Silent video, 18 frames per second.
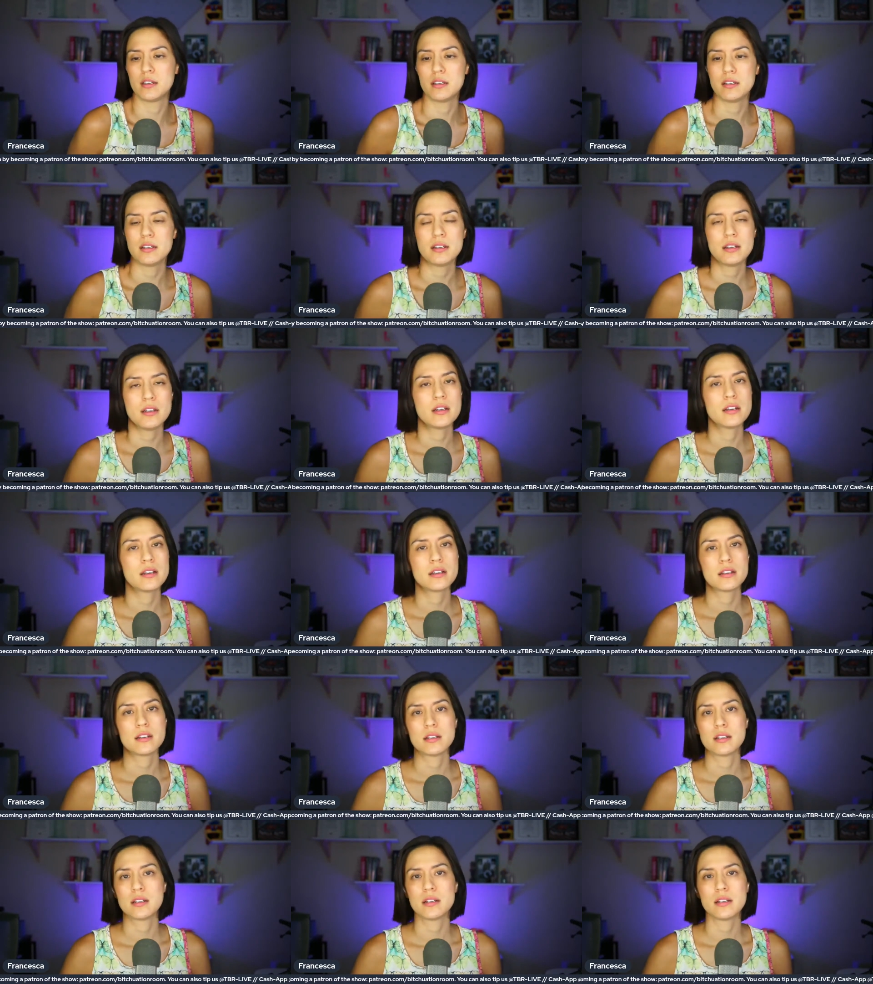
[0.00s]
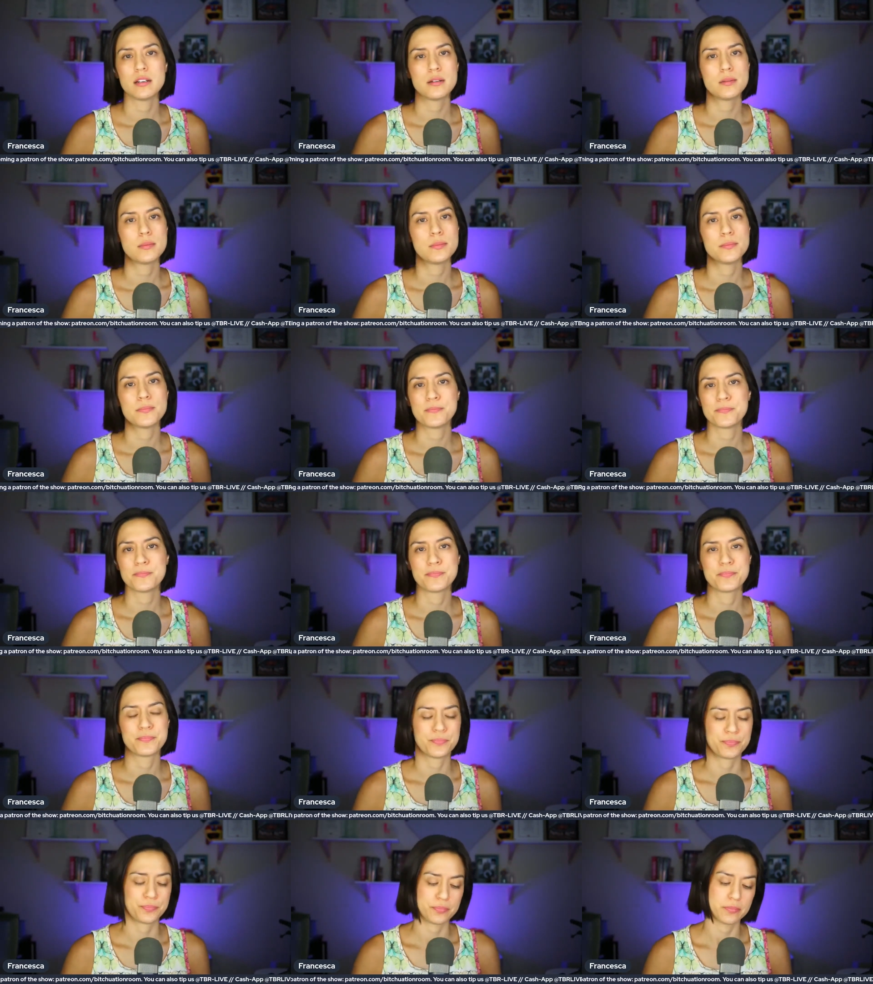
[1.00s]

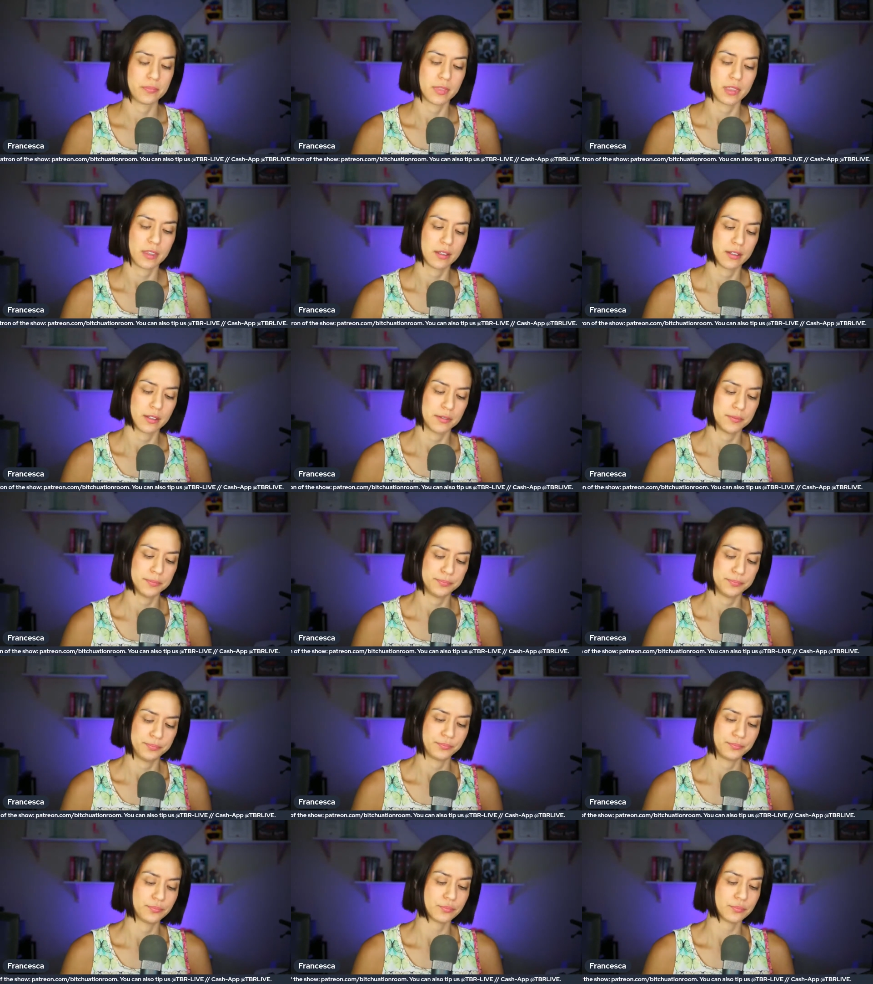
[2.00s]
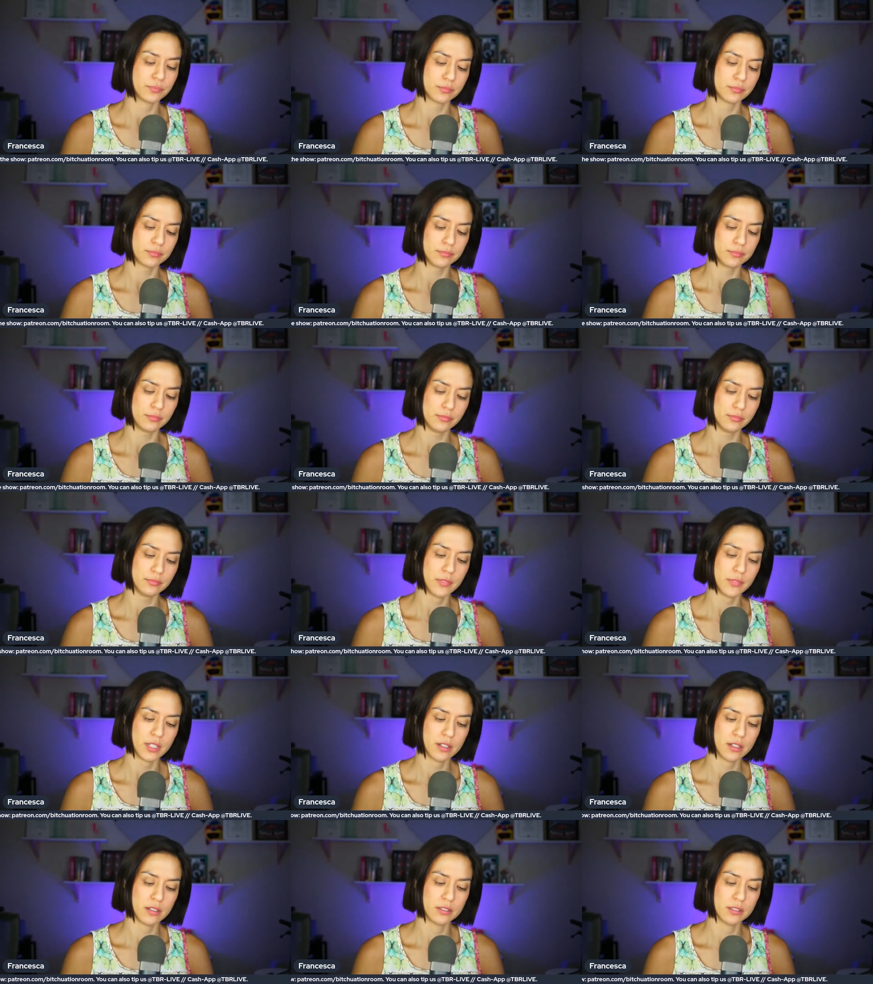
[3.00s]

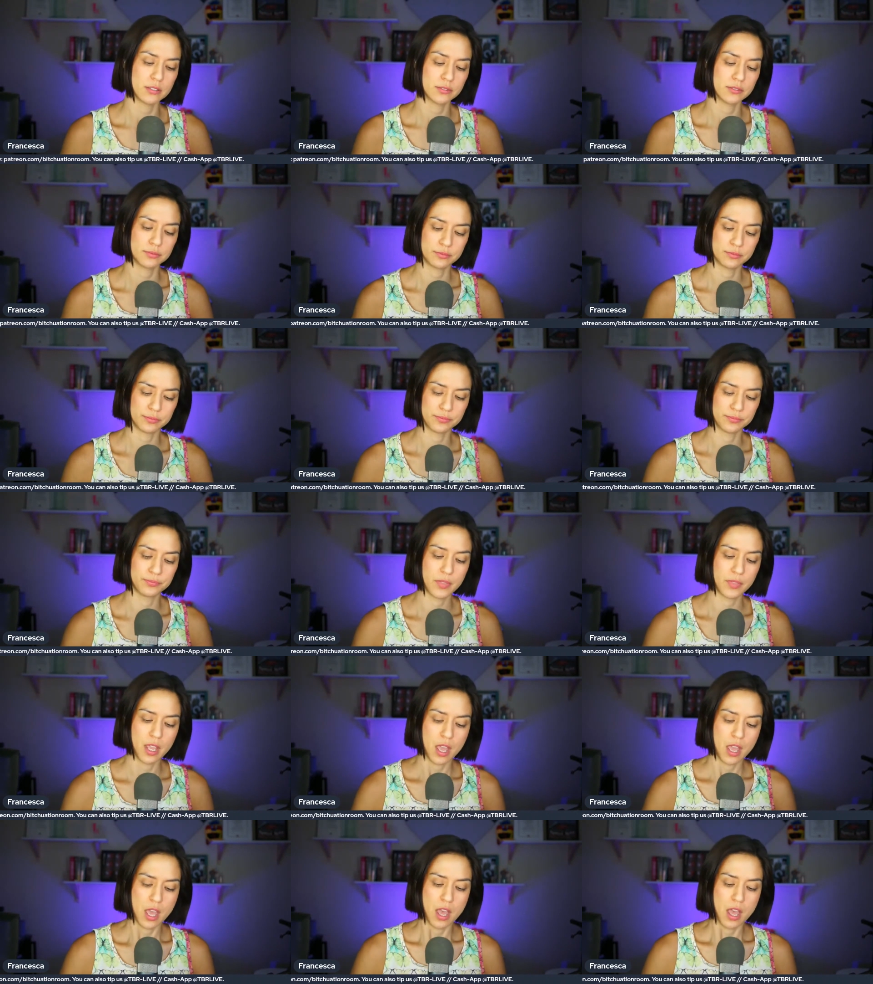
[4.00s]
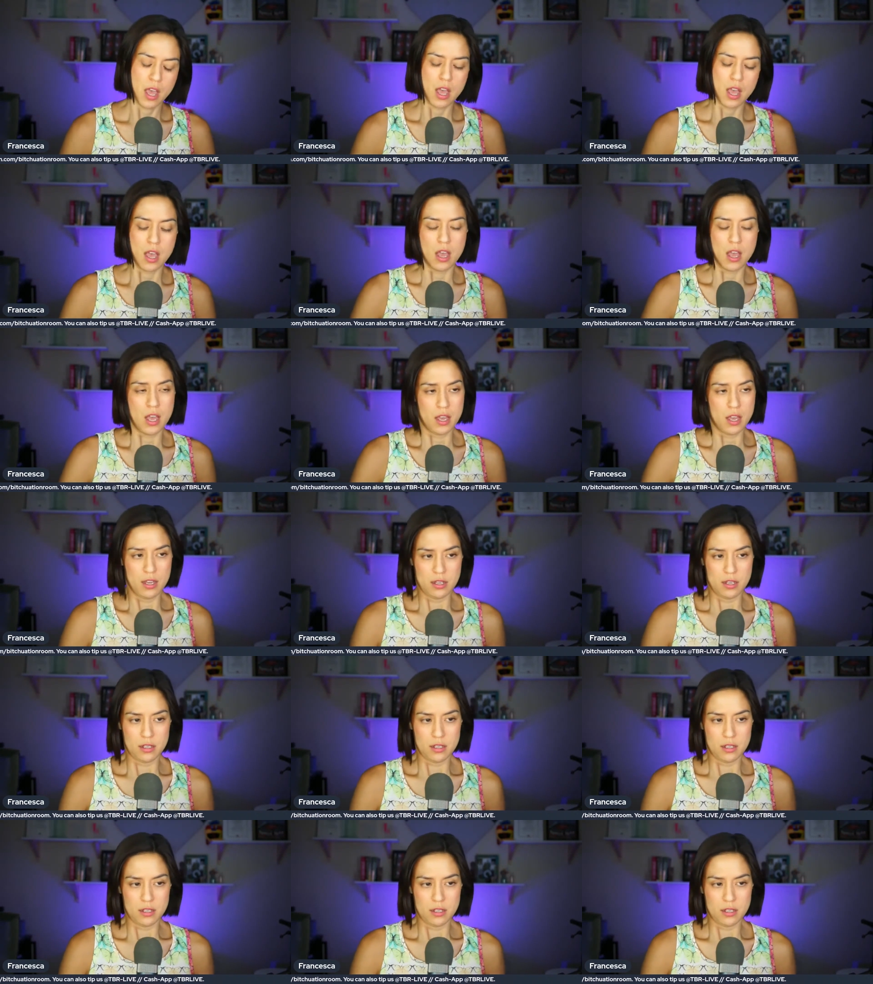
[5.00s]
Nothing is said.